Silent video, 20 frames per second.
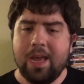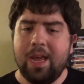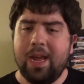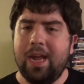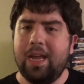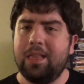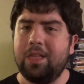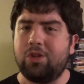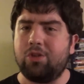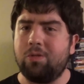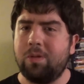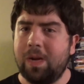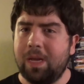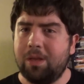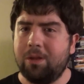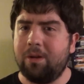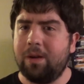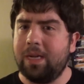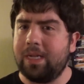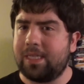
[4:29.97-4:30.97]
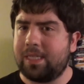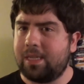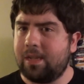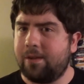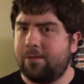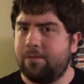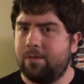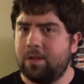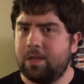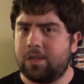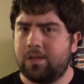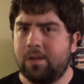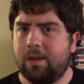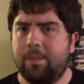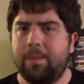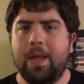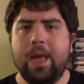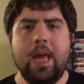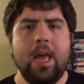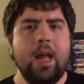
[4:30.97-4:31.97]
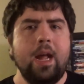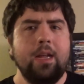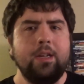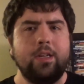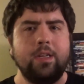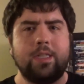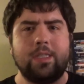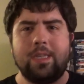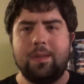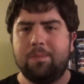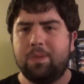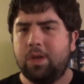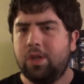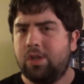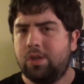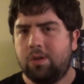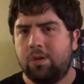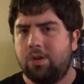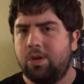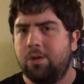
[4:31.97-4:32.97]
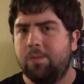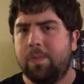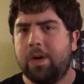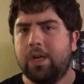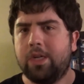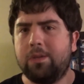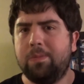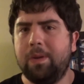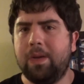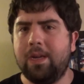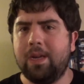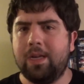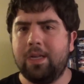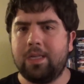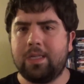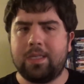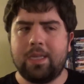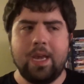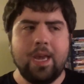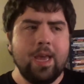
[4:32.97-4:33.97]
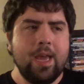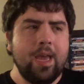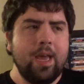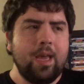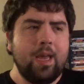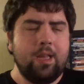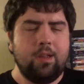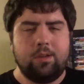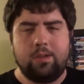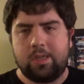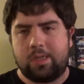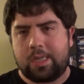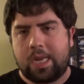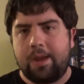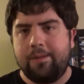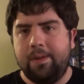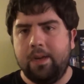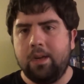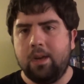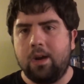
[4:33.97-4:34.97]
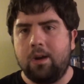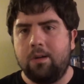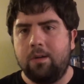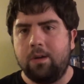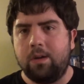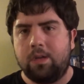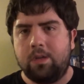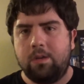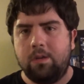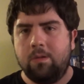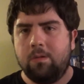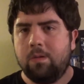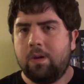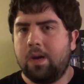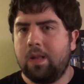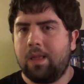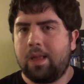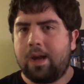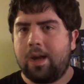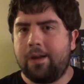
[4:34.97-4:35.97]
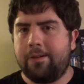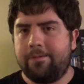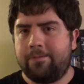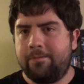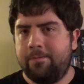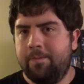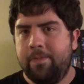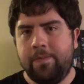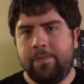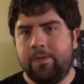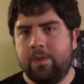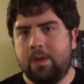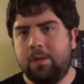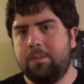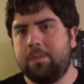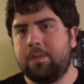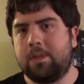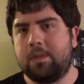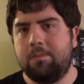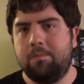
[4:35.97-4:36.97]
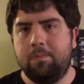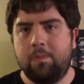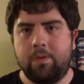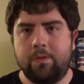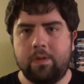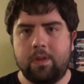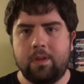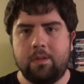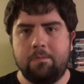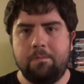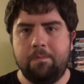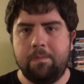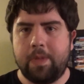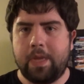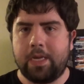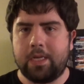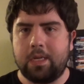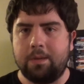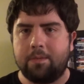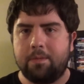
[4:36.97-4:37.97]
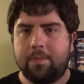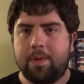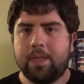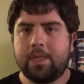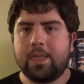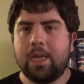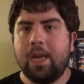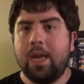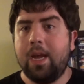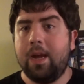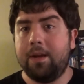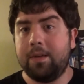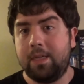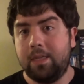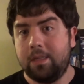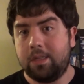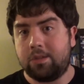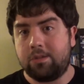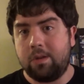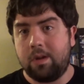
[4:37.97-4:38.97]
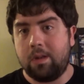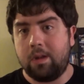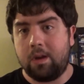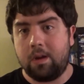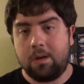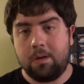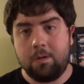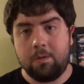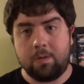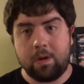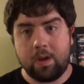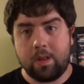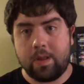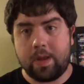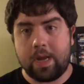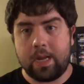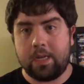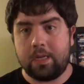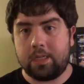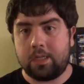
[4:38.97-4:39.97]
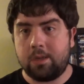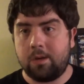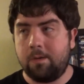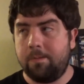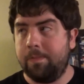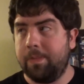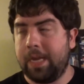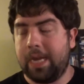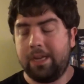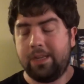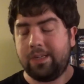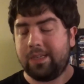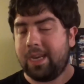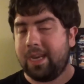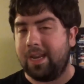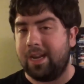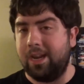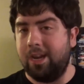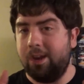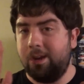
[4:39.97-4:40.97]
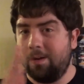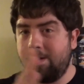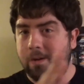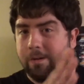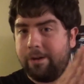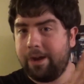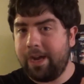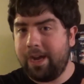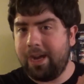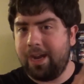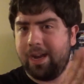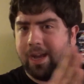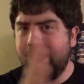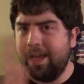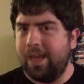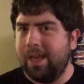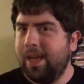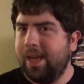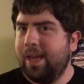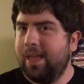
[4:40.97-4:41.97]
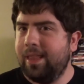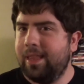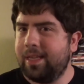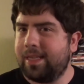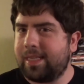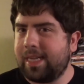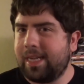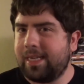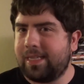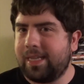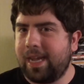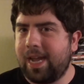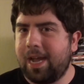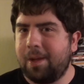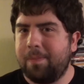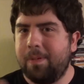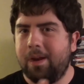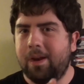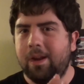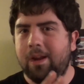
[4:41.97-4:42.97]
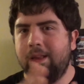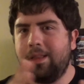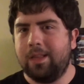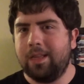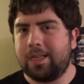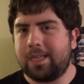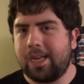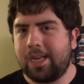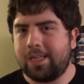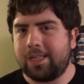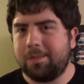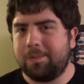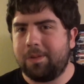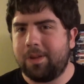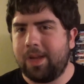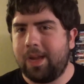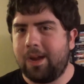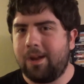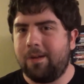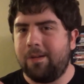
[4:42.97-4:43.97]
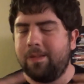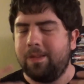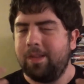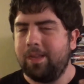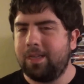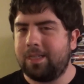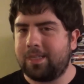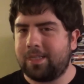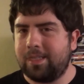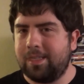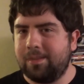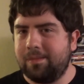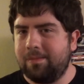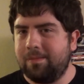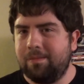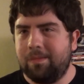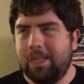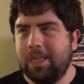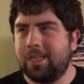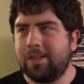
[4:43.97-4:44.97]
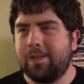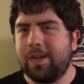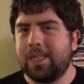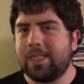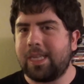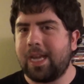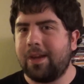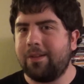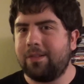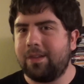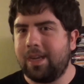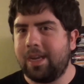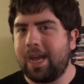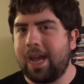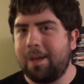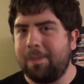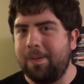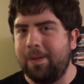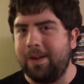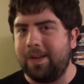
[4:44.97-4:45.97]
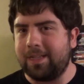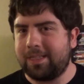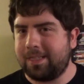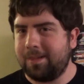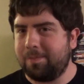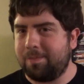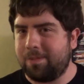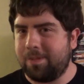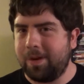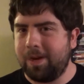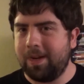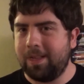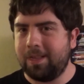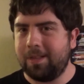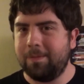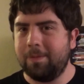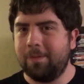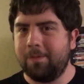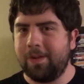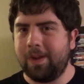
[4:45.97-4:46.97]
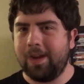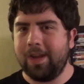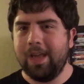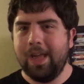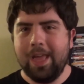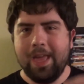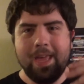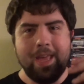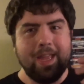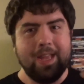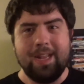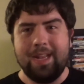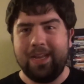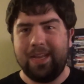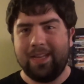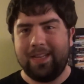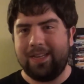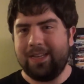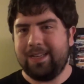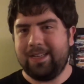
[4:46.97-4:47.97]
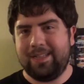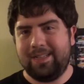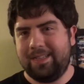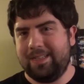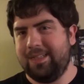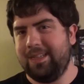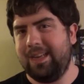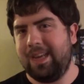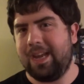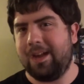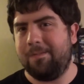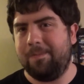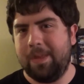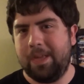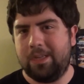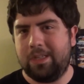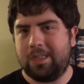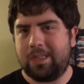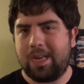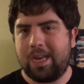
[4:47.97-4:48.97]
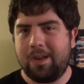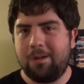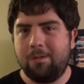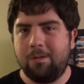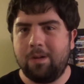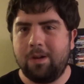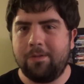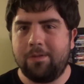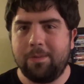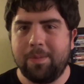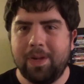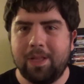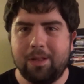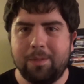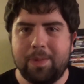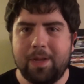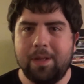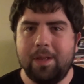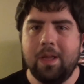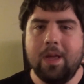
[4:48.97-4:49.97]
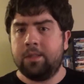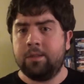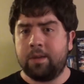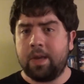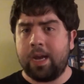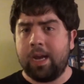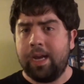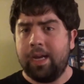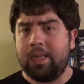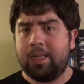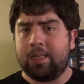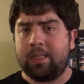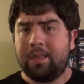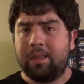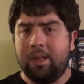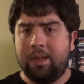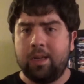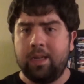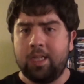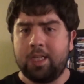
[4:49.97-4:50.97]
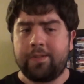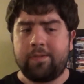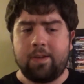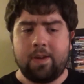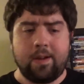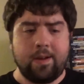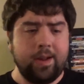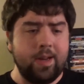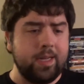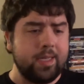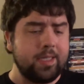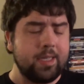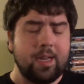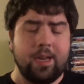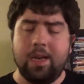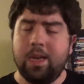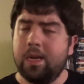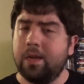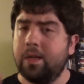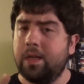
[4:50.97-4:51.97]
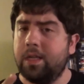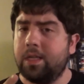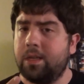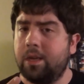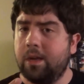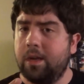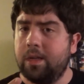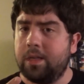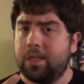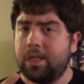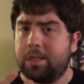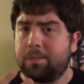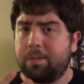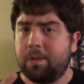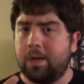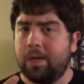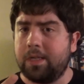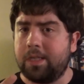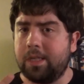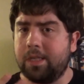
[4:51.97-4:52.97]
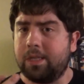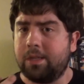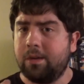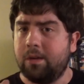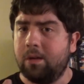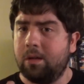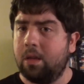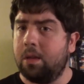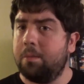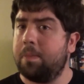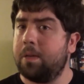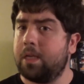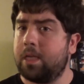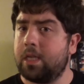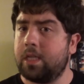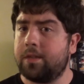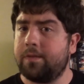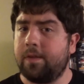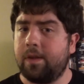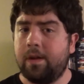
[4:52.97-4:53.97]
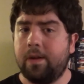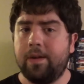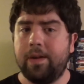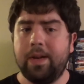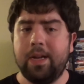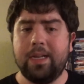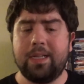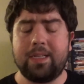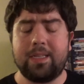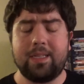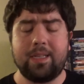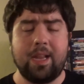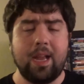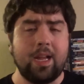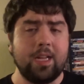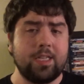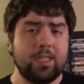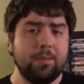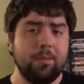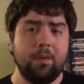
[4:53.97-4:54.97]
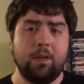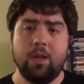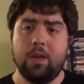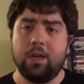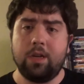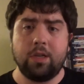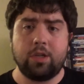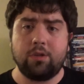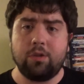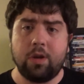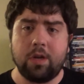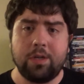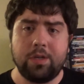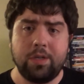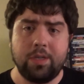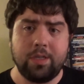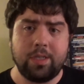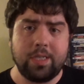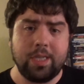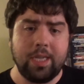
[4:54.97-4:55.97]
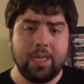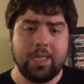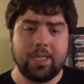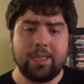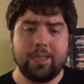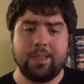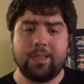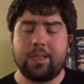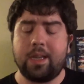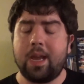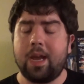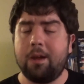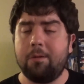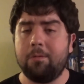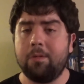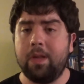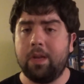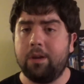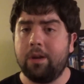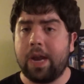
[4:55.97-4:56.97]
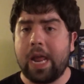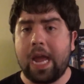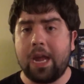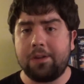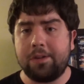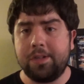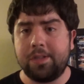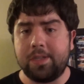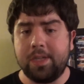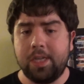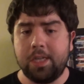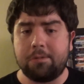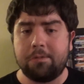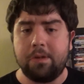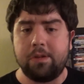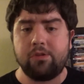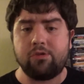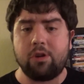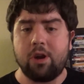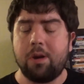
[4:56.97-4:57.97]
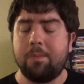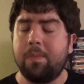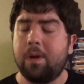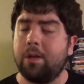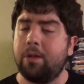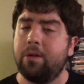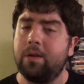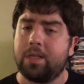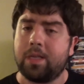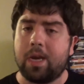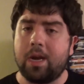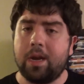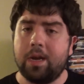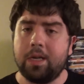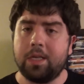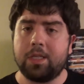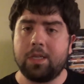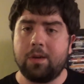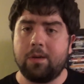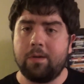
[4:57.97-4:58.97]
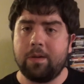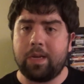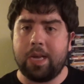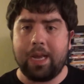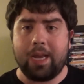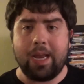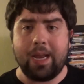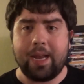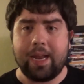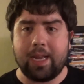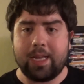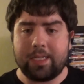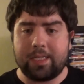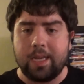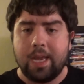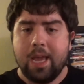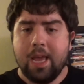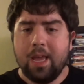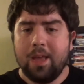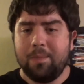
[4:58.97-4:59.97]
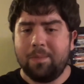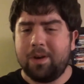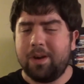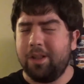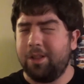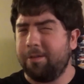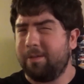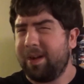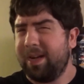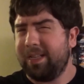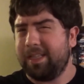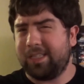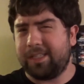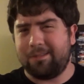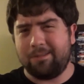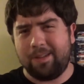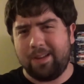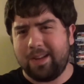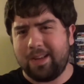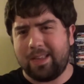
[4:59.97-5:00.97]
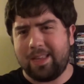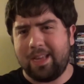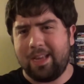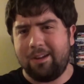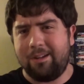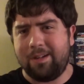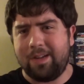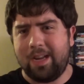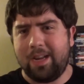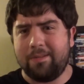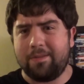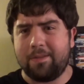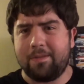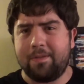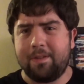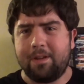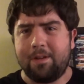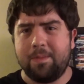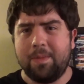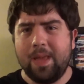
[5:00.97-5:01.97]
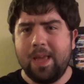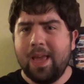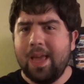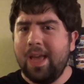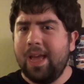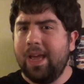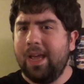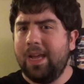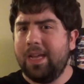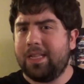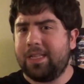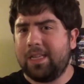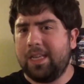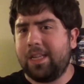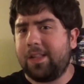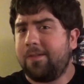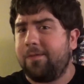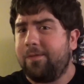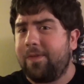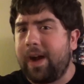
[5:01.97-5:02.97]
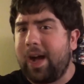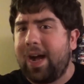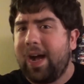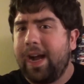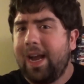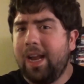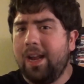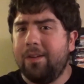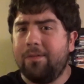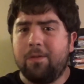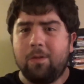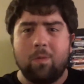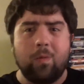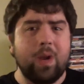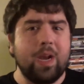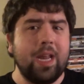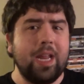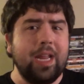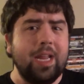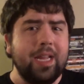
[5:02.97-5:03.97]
And the trailer itself for this film just simply showed too much, because just having gone to a lot of films over the last couple months, I've seen this trailer quite a lot. So I just kind of knew, oh hey, this has to happen. This has to play out. These events have to happen at some point in the movie. And Yeah, it just kind of ruined it for me a little bit. So guys, London Has Fallen is not nearly as good as its predecessor, Olympus Has Fallen. It's got some good destruction scenes, and it's got really good action scenes when Gerard Butler is on his own kicking ass. But otherwise, it's really not that entertaining of a film. It's fine for what it